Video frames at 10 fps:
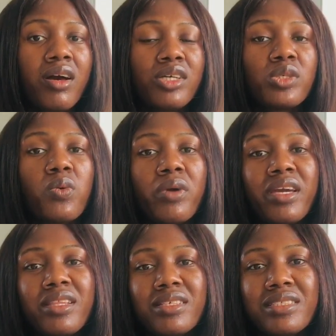So
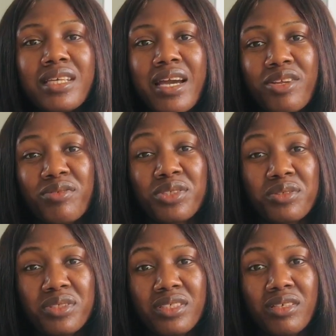in this kind of
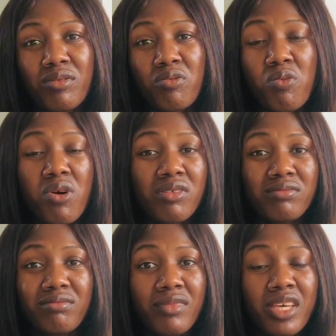study,
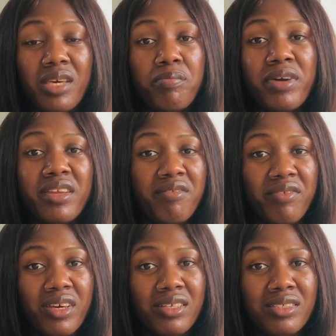one key
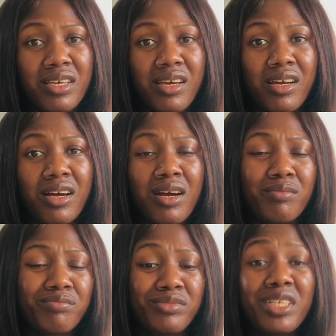benefit,
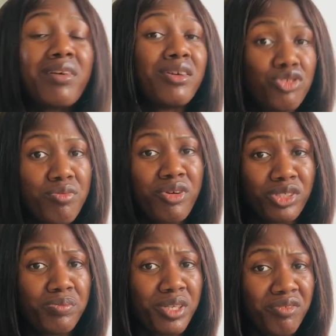there are
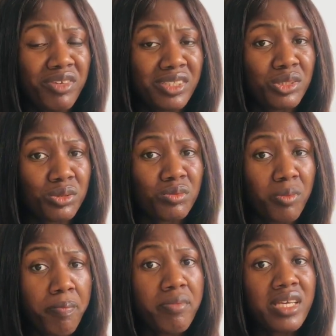numerous benefits to
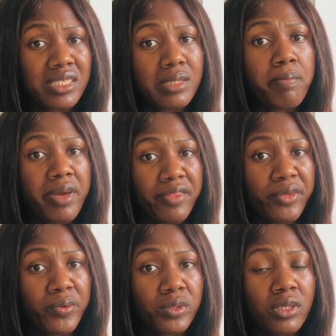mixed
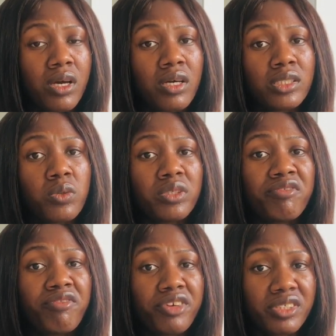method. So the
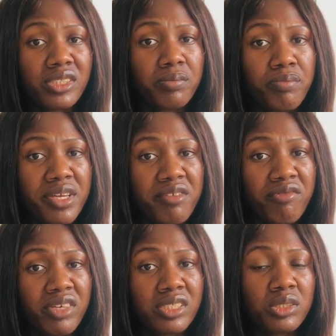first
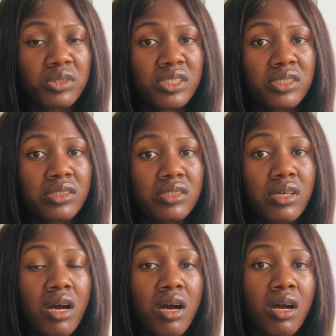benefit to this
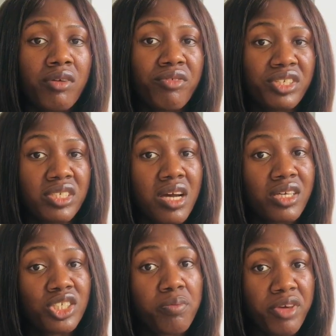
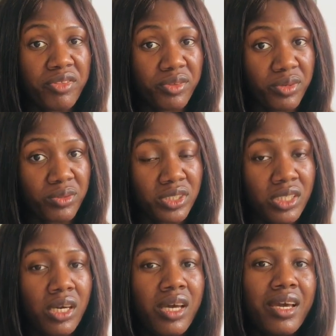research
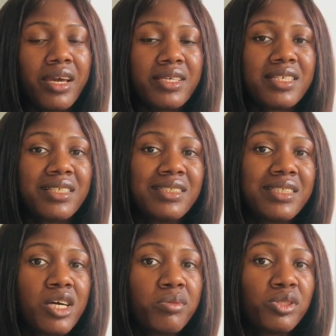methodology is that
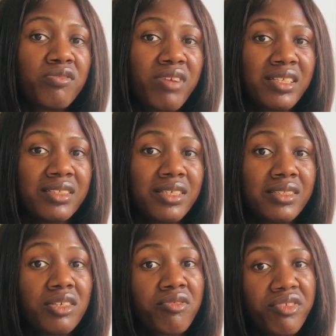it helps to
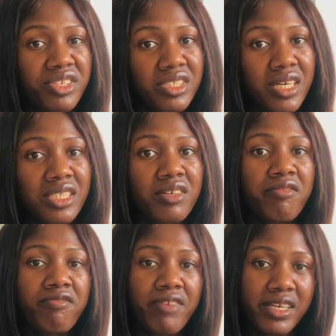validate research
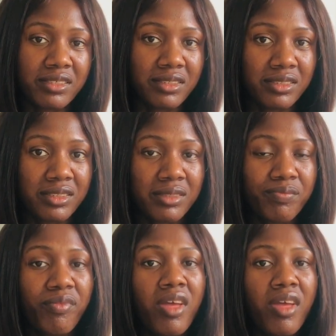findings.